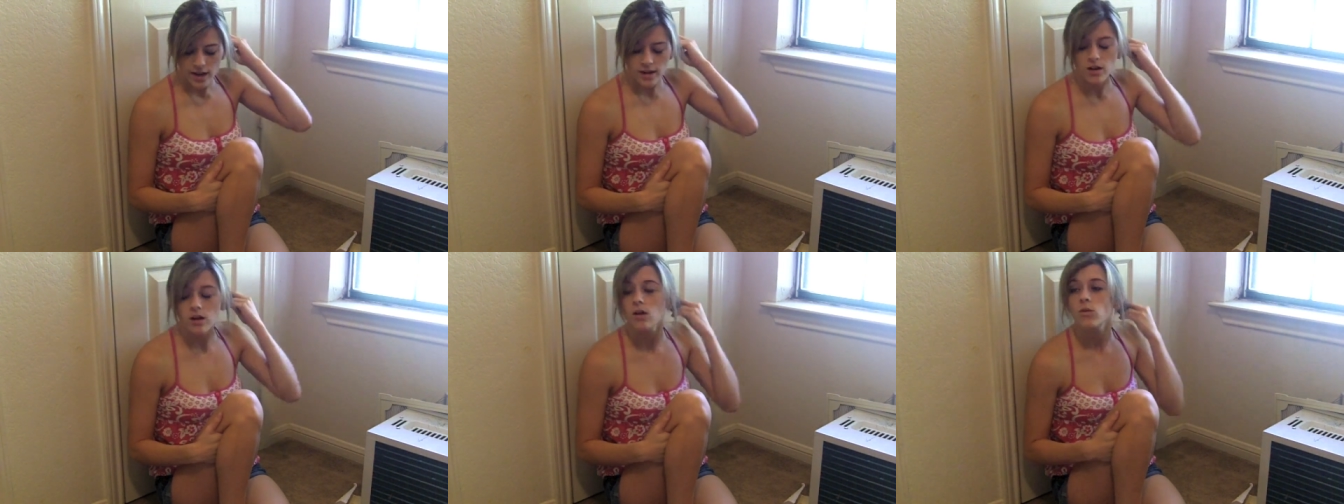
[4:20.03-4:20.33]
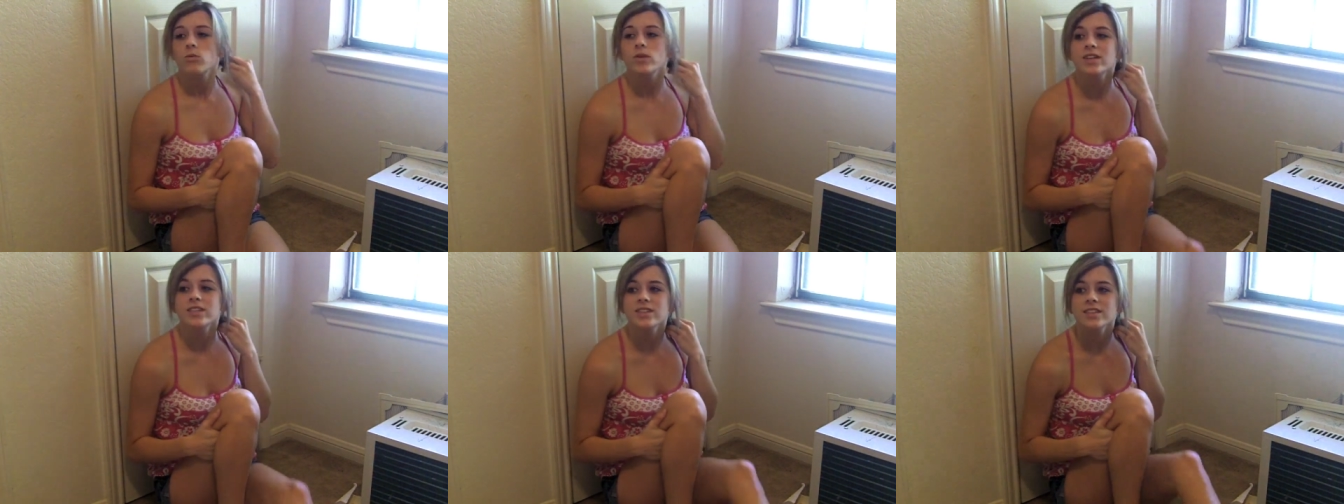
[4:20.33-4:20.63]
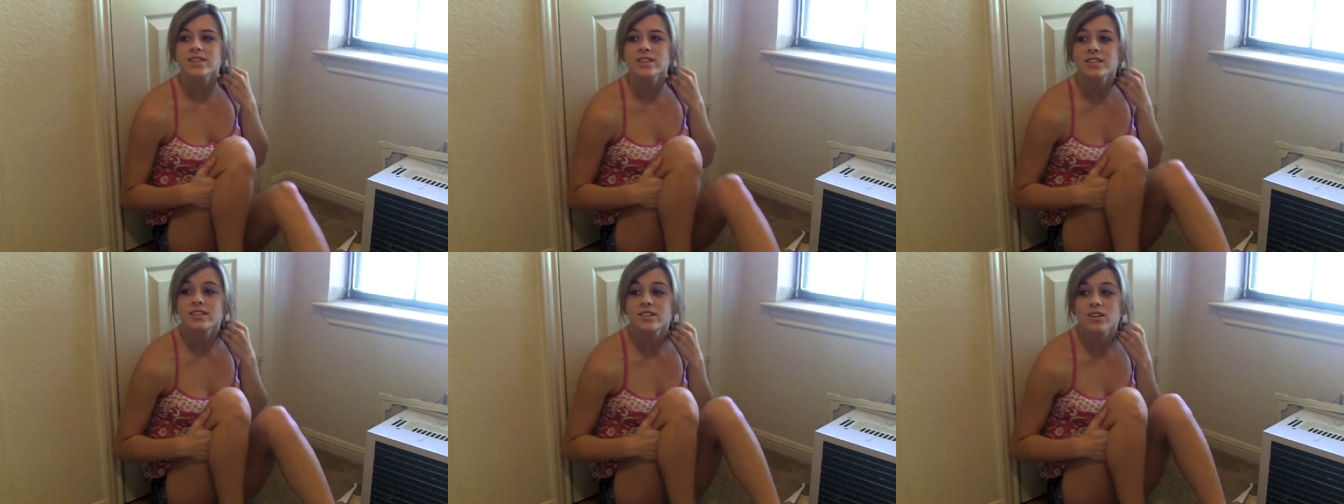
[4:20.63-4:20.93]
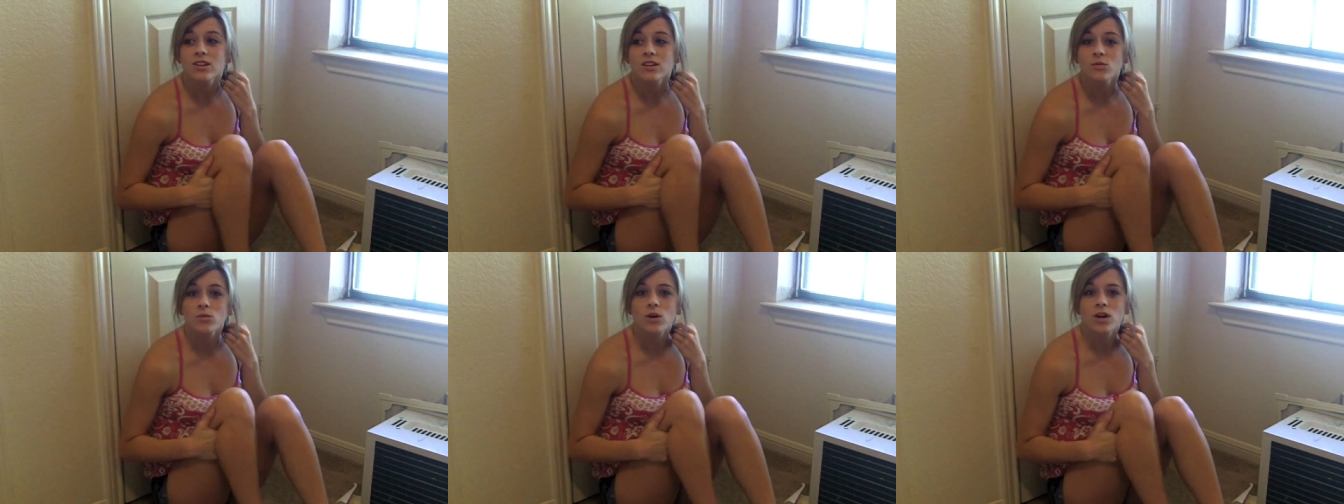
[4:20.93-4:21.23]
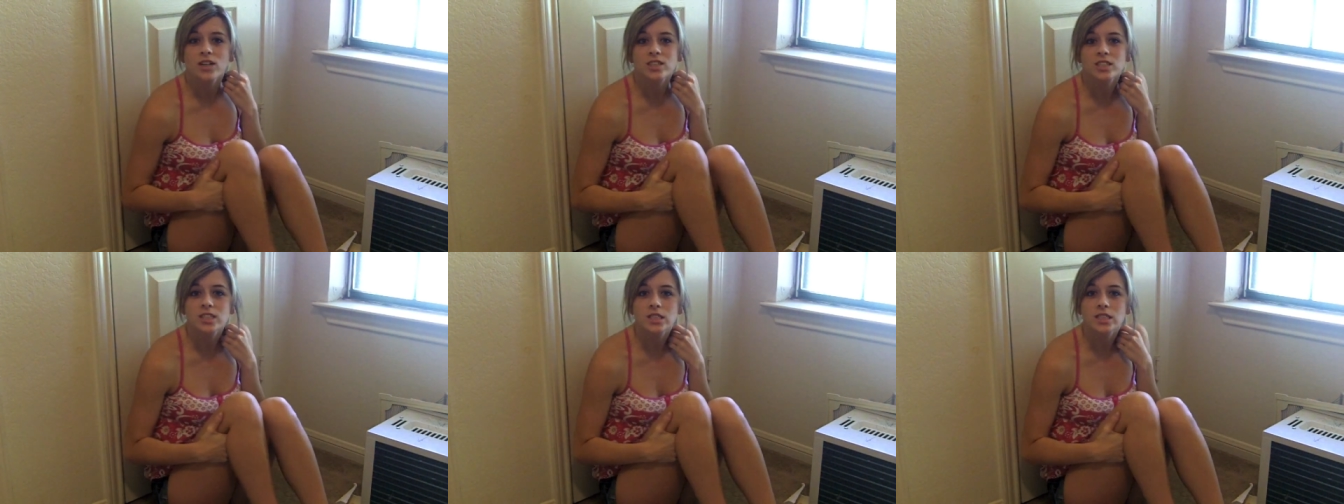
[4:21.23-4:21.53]
And I recently started
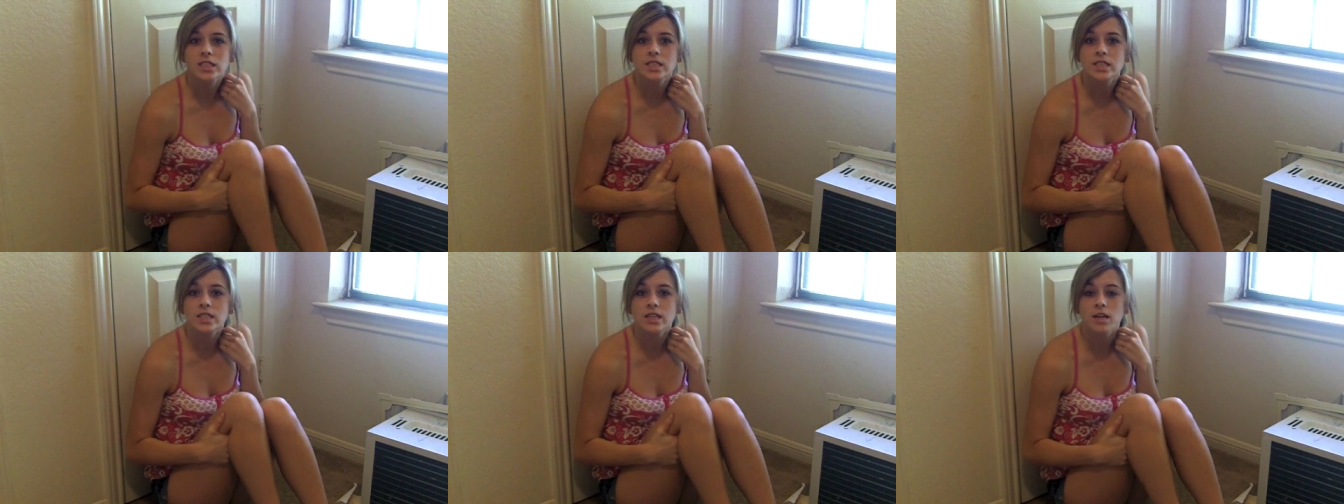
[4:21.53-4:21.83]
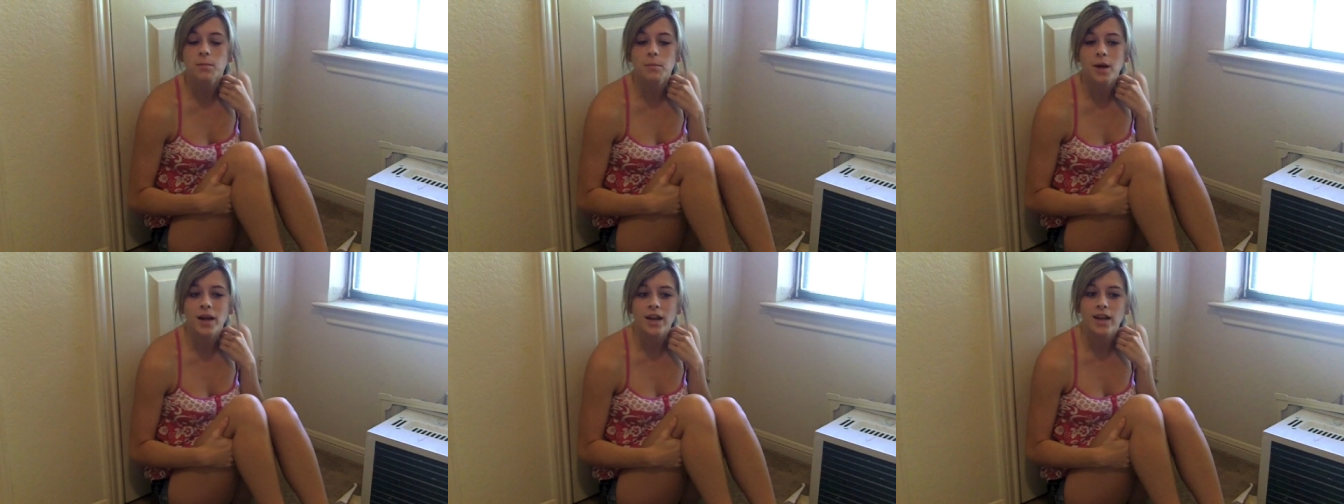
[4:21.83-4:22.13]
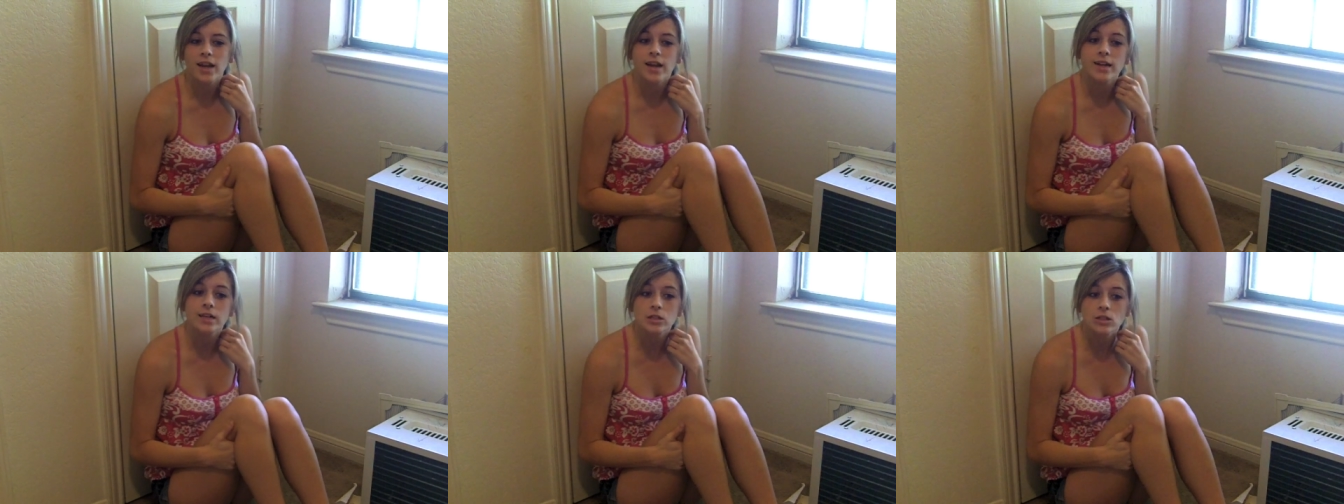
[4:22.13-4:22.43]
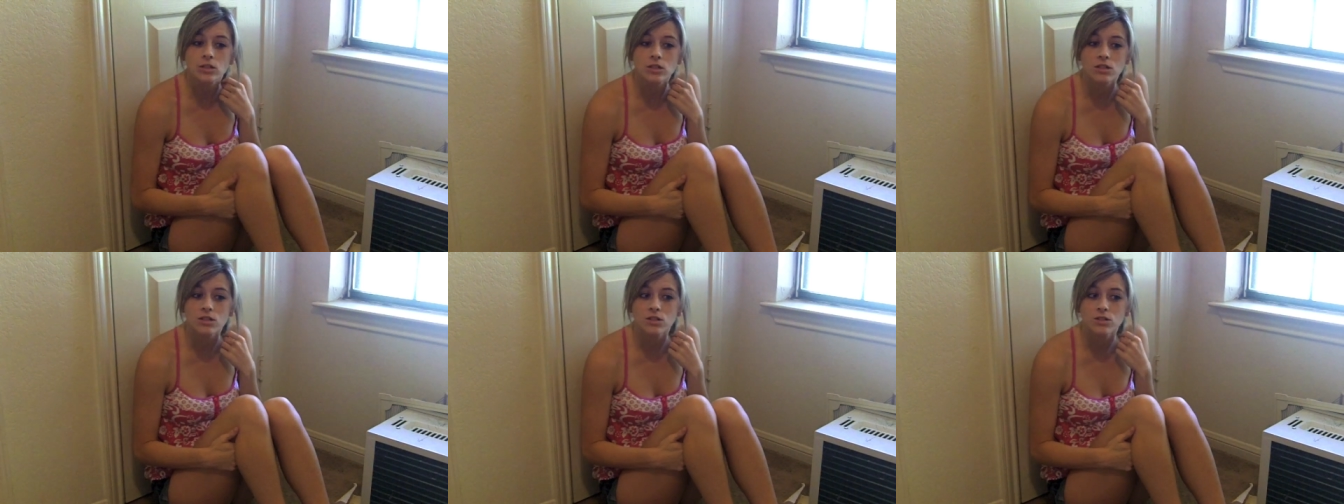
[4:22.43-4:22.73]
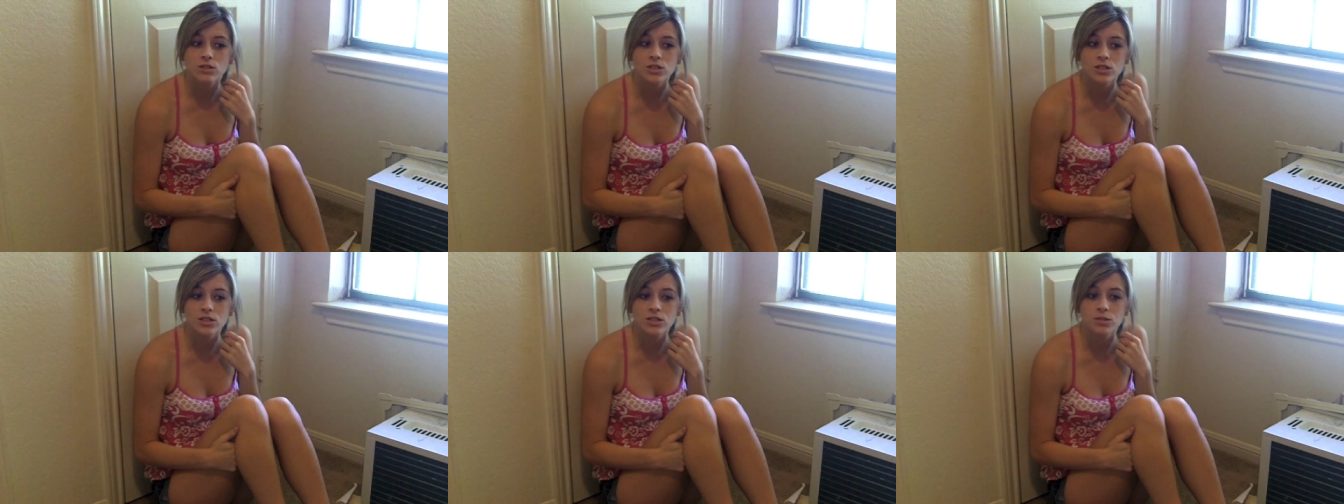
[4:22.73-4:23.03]
watching somebody else
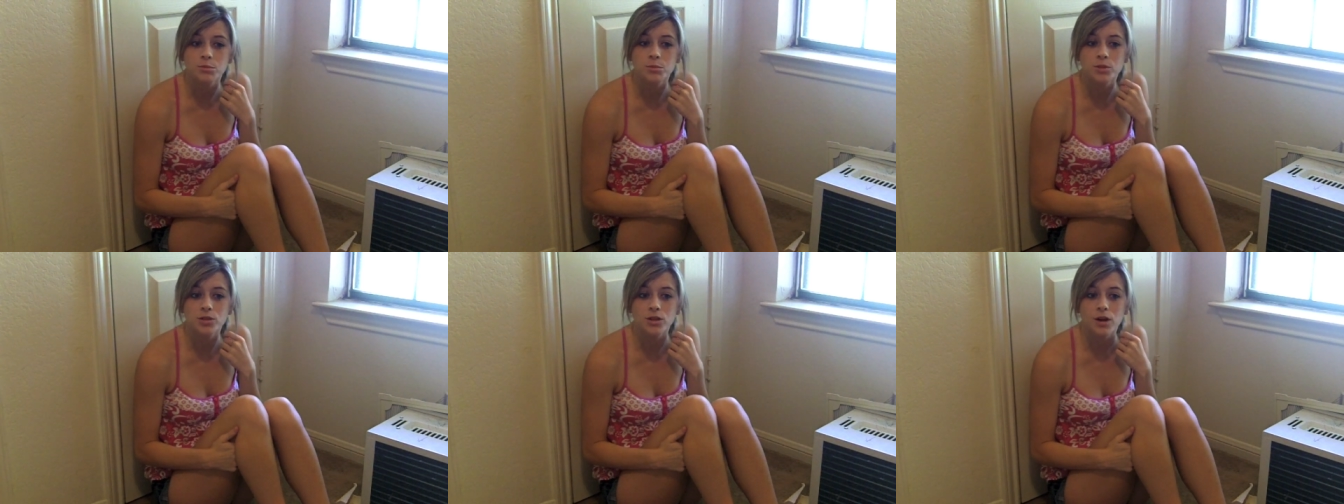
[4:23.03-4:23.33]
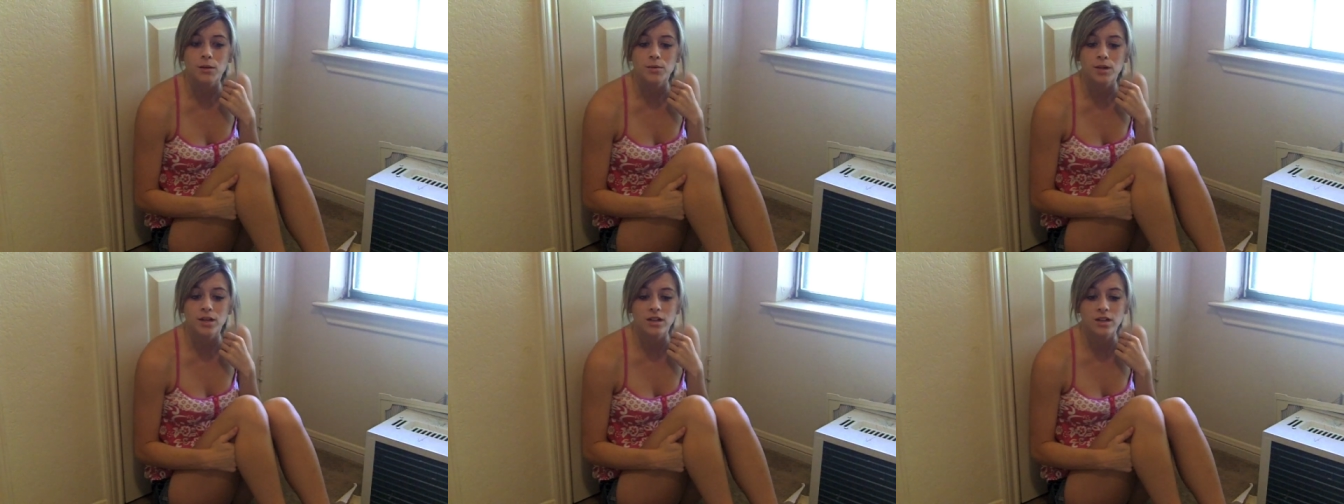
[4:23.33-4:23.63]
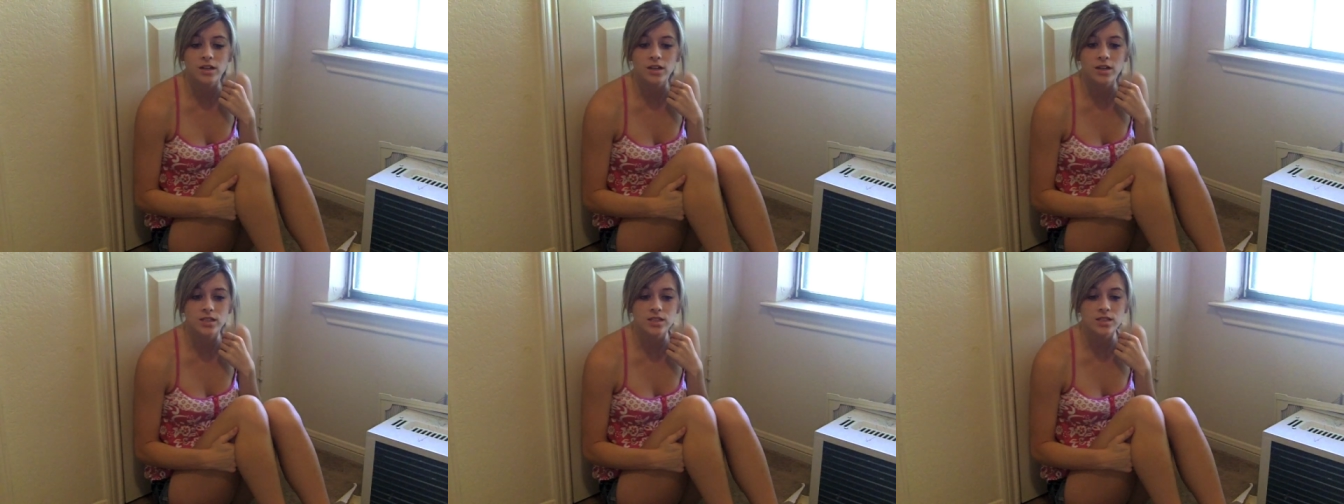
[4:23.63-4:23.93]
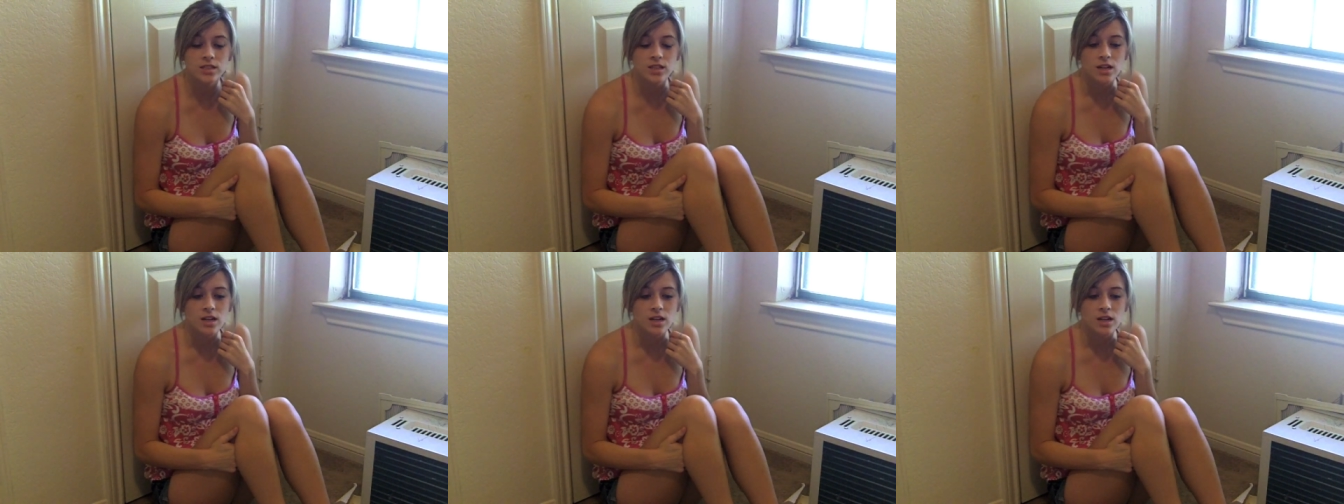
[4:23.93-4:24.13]
who just subscribed to us.